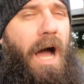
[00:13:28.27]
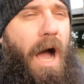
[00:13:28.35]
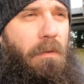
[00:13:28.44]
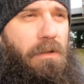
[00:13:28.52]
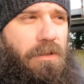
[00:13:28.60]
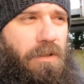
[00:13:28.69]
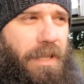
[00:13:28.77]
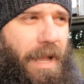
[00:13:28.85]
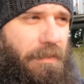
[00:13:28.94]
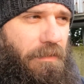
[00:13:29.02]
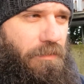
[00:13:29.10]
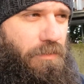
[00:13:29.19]
I will do
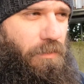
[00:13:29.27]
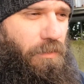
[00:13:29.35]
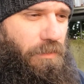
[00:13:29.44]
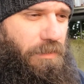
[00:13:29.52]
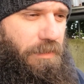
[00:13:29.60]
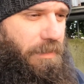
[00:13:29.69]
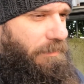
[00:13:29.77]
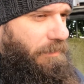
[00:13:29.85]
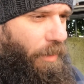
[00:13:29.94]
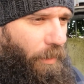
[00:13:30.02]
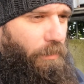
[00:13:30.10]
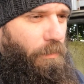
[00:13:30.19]
that through this
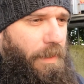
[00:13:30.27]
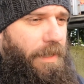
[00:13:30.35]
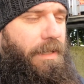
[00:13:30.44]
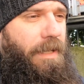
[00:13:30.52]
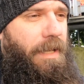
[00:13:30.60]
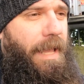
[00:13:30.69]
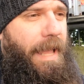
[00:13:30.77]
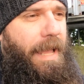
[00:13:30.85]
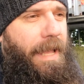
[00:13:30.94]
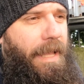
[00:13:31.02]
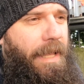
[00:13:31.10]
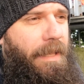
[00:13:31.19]
whole week,
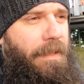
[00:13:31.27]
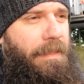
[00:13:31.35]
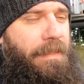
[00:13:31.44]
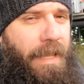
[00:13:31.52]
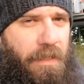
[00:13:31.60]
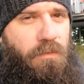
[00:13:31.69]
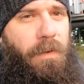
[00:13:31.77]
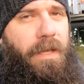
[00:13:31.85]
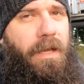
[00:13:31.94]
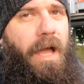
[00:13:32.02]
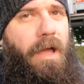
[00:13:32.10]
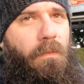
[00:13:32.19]
and next
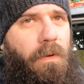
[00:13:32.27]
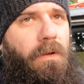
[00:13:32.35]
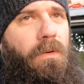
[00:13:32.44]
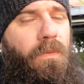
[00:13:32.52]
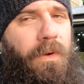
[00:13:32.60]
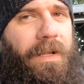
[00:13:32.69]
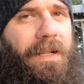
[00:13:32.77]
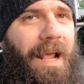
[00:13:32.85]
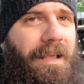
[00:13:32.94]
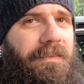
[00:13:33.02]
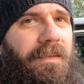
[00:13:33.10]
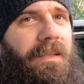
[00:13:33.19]
week I will
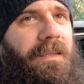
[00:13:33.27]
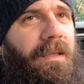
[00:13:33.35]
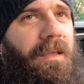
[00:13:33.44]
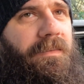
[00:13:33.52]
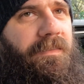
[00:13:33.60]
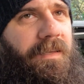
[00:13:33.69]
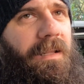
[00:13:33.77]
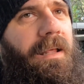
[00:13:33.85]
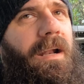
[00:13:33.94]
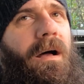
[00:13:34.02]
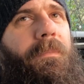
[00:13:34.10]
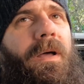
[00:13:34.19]
re-glass it, seal
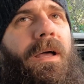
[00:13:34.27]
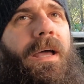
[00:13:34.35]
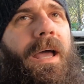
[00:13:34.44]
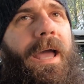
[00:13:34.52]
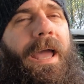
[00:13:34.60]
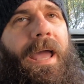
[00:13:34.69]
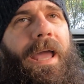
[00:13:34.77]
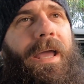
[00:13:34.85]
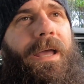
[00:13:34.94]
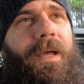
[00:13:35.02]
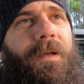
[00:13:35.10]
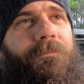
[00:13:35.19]
it up,
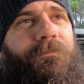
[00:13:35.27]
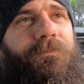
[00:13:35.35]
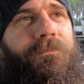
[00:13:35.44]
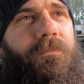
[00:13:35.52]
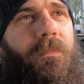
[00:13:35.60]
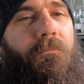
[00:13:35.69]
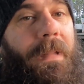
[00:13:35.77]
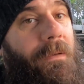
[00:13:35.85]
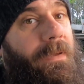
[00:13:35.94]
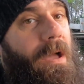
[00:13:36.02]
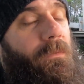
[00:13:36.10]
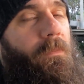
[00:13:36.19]
and
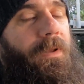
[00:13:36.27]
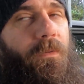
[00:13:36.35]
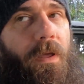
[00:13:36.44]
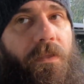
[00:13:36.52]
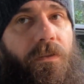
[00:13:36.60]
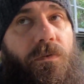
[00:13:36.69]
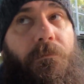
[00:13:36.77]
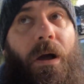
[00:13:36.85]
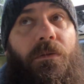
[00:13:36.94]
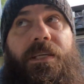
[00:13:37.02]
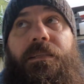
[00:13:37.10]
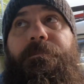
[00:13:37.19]
maybe I will be ready to
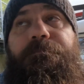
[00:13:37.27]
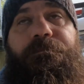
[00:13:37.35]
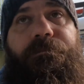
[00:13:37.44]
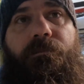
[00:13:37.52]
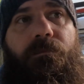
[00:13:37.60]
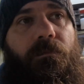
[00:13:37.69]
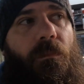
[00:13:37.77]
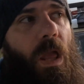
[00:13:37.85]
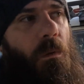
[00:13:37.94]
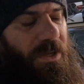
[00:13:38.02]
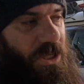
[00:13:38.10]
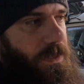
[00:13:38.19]
mount it,
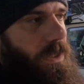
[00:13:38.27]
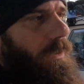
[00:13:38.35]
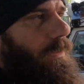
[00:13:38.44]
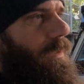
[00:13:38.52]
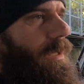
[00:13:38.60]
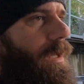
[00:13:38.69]
which is good.